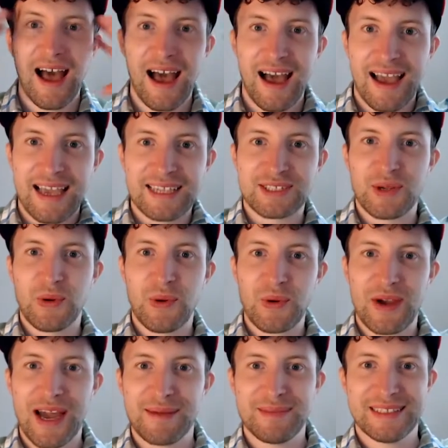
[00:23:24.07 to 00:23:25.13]
It's all
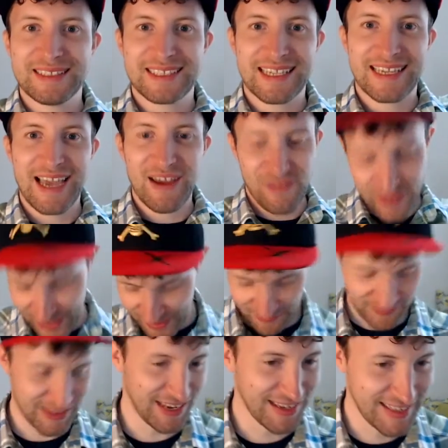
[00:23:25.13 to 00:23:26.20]
coming together.
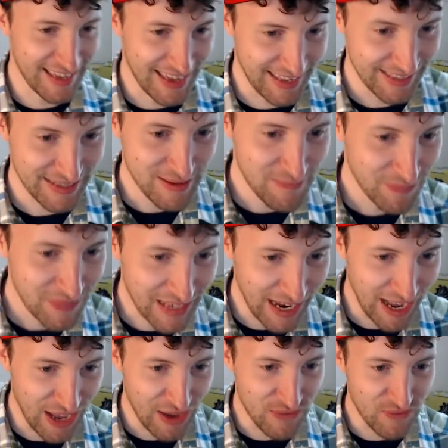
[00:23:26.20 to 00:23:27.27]
Okay.
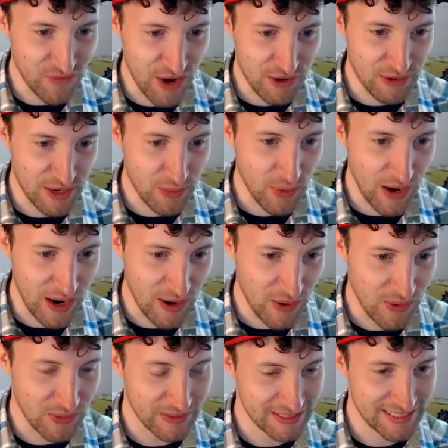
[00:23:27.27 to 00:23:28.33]
Very
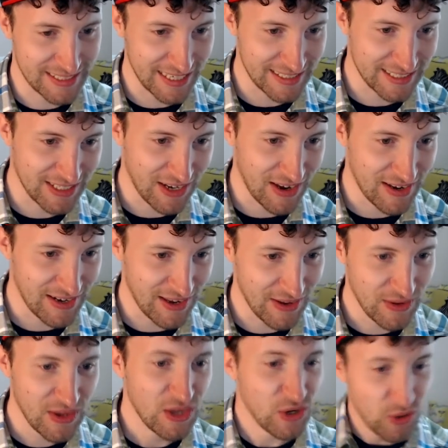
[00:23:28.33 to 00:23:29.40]
well, says
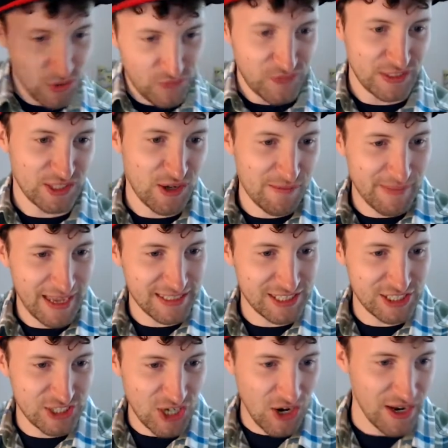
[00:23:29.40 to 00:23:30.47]
Kaido. Luffy's gone back
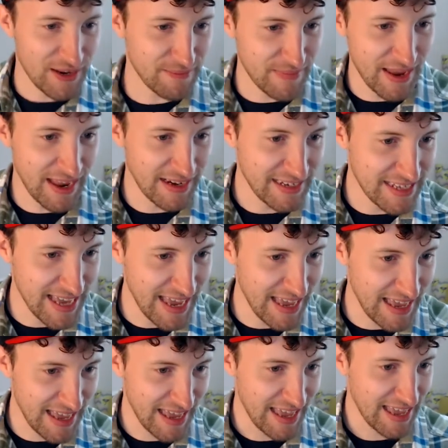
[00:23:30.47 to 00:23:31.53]
to Giant Man.
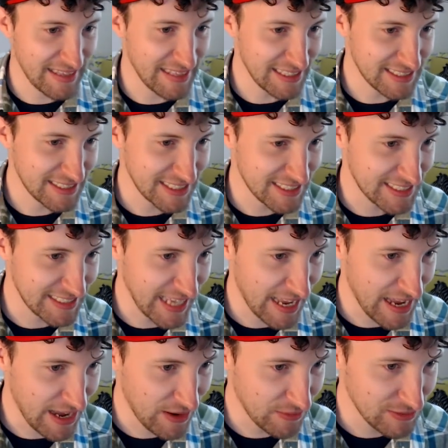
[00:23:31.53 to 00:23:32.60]
Yeah, that's the
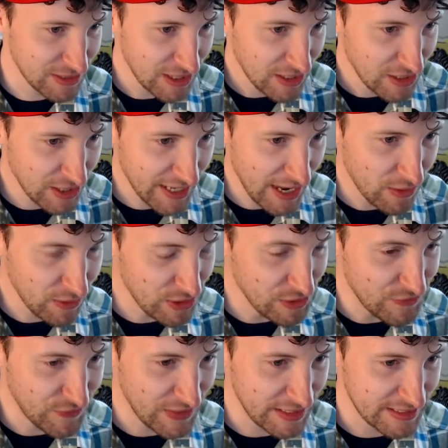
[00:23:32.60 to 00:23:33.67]
sound. Look out,
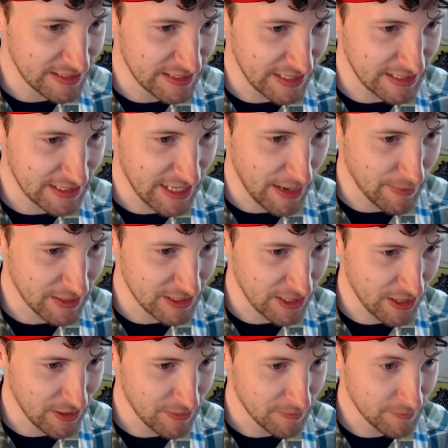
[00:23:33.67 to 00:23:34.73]
Luffy, says
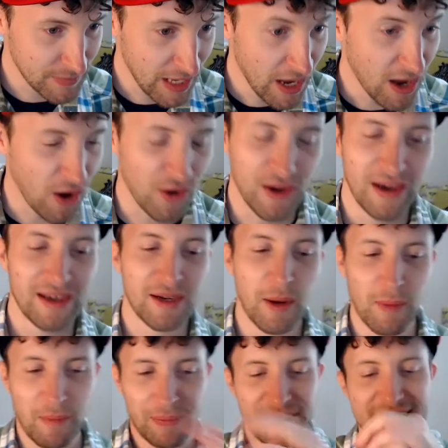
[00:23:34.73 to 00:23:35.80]
Yamato. Oh,
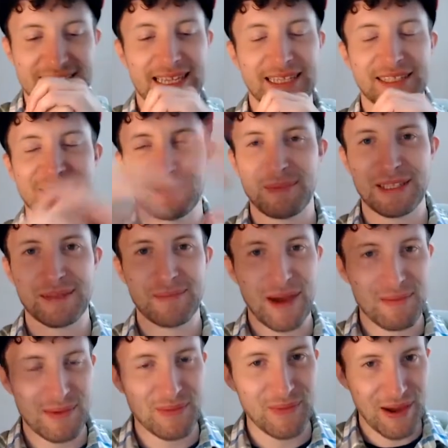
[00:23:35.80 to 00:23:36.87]
come on, please let this be the
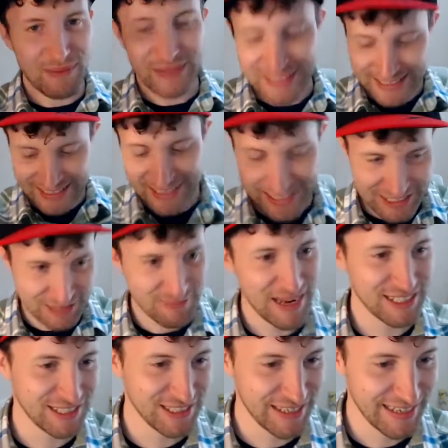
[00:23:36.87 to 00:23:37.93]
moment where we see the
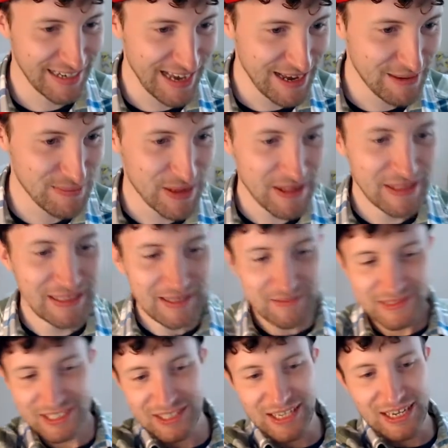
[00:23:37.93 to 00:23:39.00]
smash of the club.
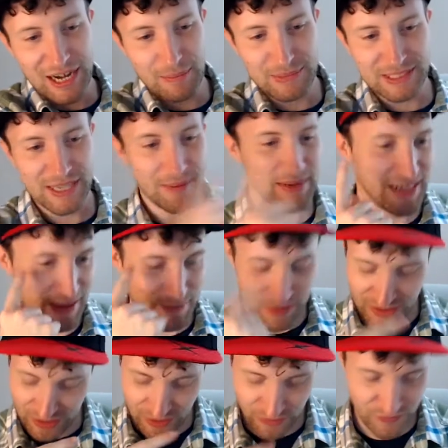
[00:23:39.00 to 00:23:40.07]
So the club is coming in,
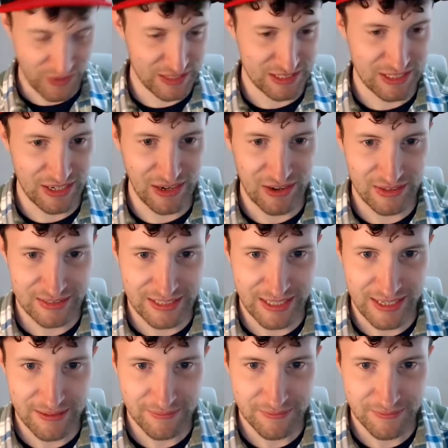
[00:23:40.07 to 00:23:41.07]
but Luffy has clocked it.